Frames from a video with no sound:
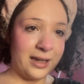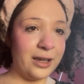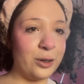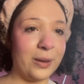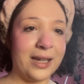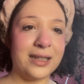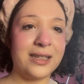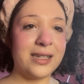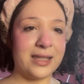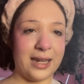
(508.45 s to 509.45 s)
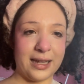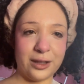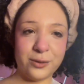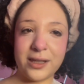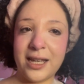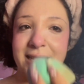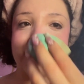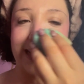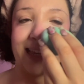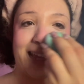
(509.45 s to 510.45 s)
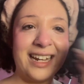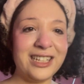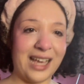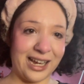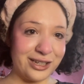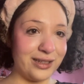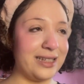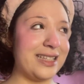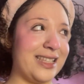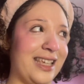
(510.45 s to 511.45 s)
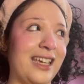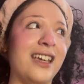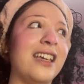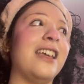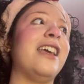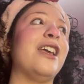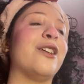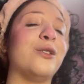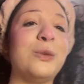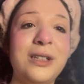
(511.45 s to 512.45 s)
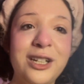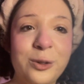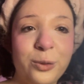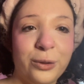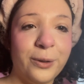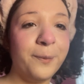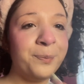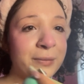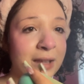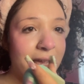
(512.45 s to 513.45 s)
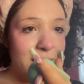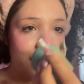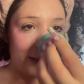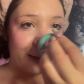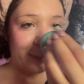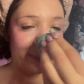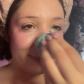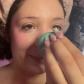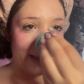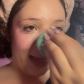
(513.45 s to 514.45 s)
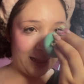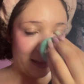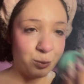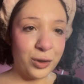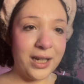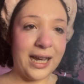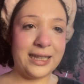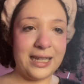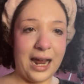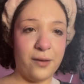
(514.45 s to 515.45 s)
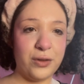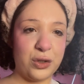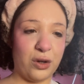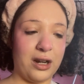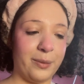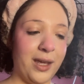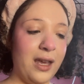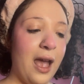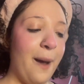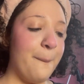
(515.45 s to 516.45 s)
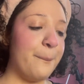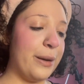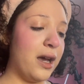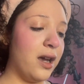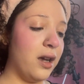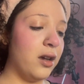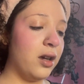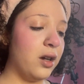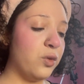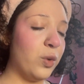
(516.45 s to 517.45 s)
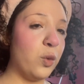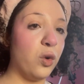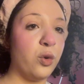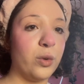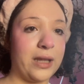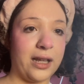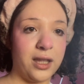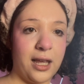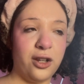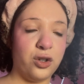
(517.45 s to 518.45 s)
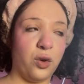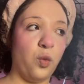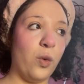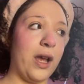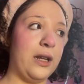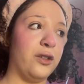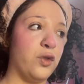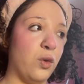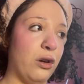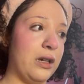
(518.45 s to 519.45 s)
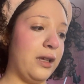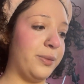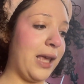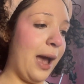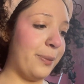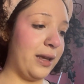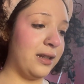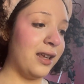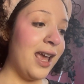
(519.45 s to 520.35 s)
you know, I get to study those things and getting to actually see it, it was really cool. Um, and that morning I did have astronomy, but we weren't with that teacher when the solar eclipse happened